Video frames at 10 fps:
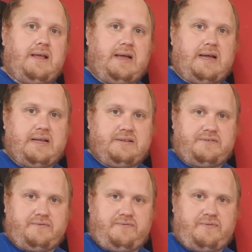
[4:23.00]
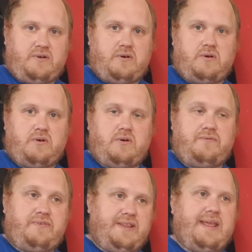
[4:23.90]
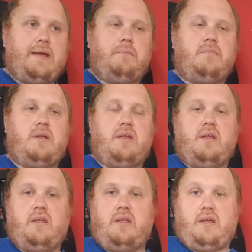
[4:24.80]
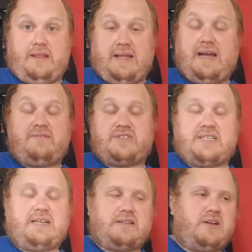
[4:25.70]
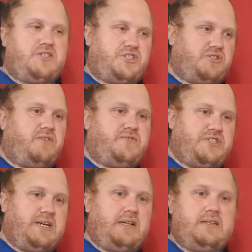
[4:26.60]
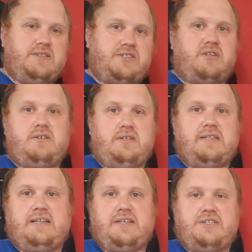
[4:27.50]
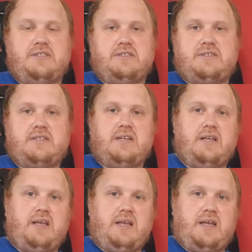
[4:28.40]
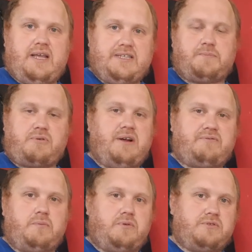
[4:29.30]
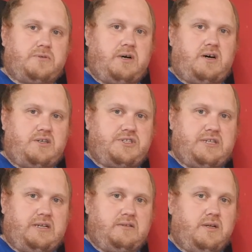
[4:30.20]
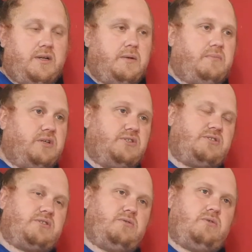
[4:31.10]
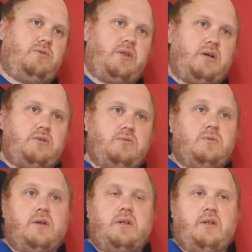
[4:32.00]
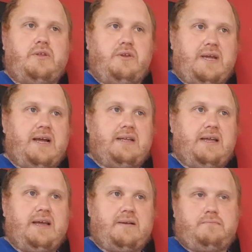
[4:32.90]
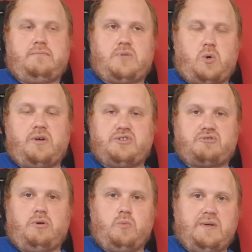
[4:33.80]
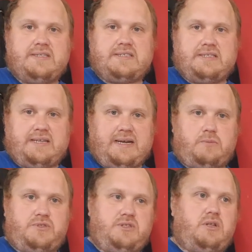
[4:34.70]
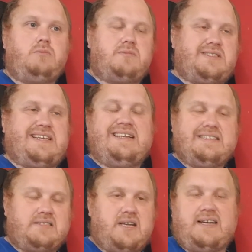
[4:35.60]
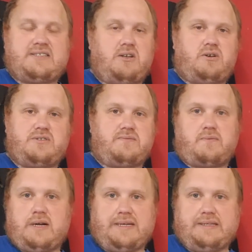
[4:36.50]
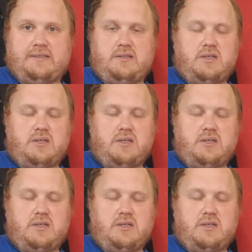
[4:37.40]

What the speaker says: And for them, and they have said that a soft shell in certain conditions is preferable to a hard shell, because although you can get quite strong winds in the Alps, you don't tend to get a lot of rain.